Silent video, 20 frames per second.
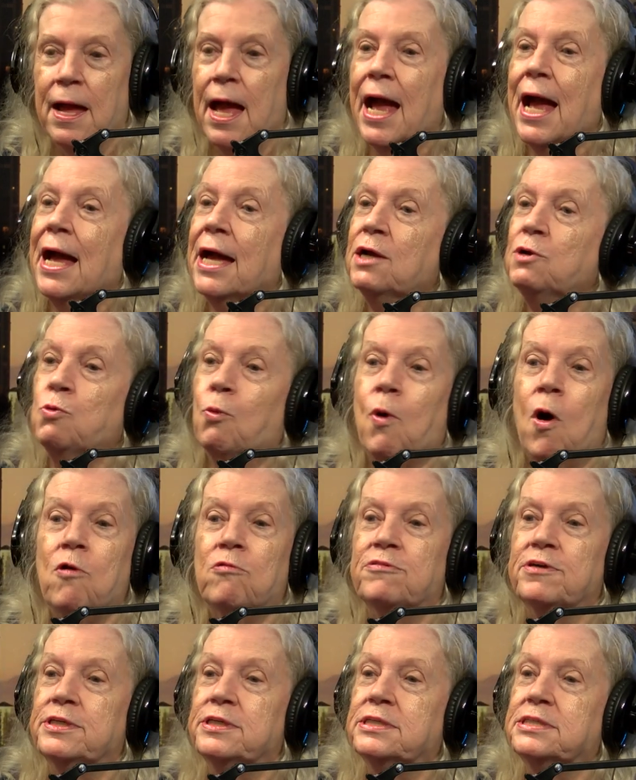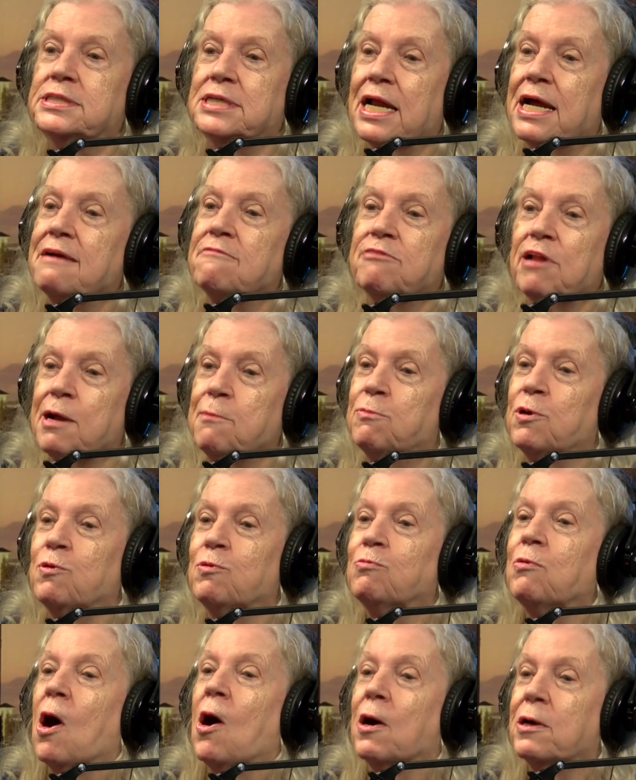hand woven slave
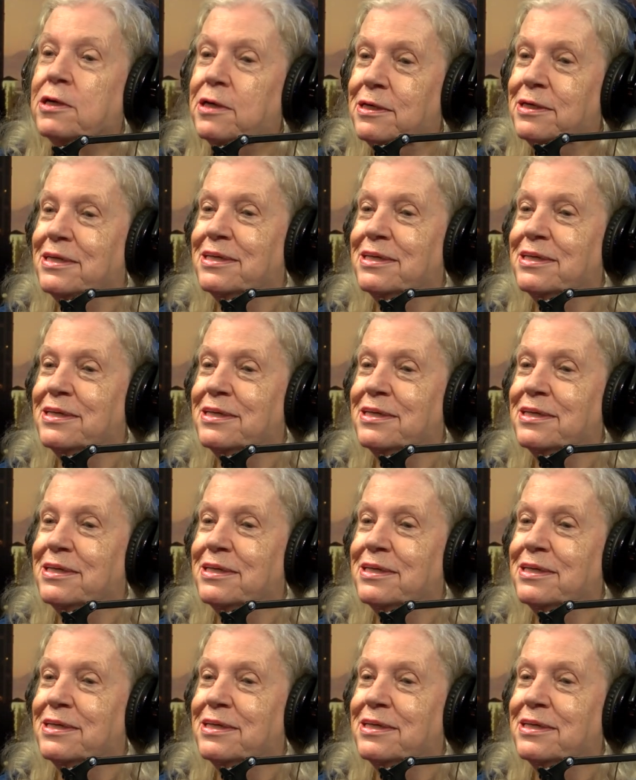labor rug.